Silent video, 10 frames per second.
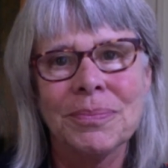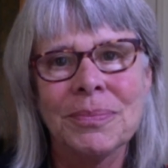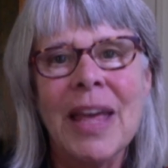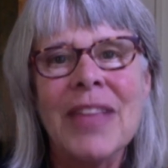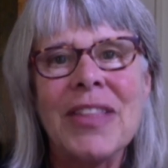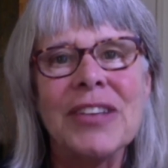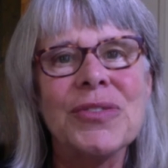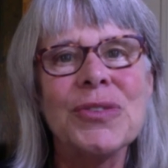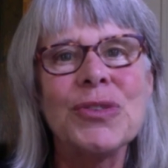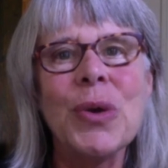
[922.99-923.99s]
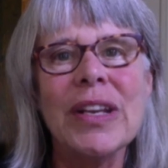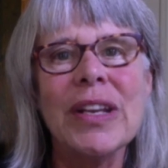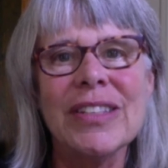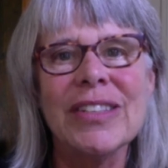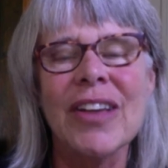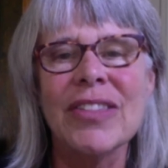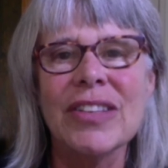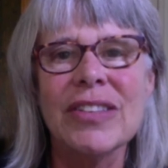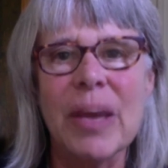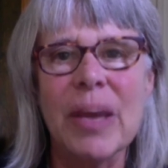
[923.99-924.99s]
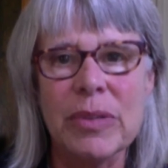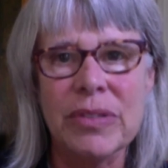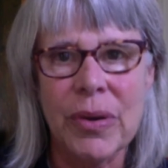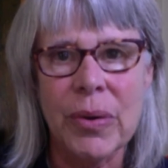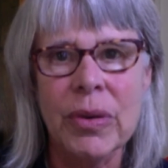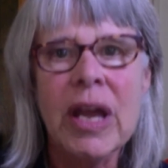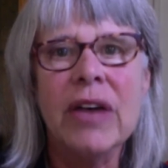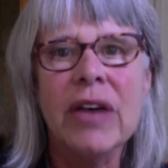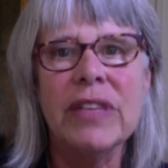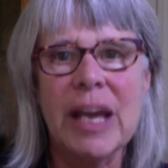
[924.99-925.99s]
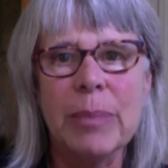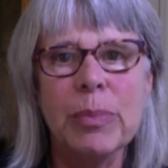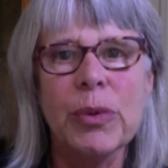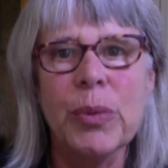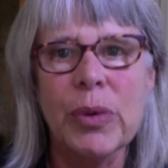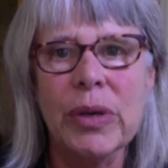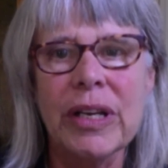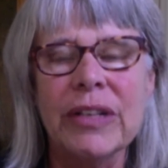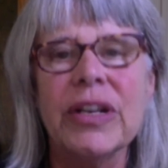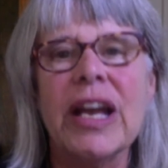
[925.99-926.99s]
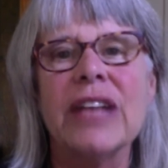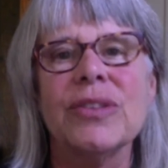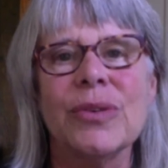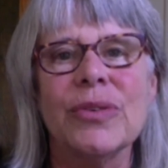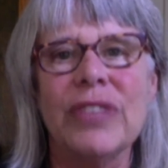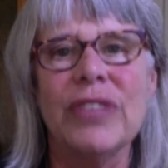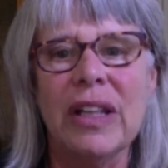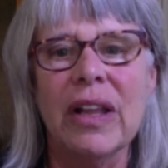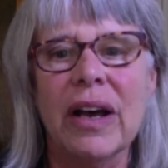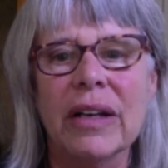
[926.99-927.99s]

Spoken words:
Thanks for joining us on this episode of the Epler Wood International Vlog.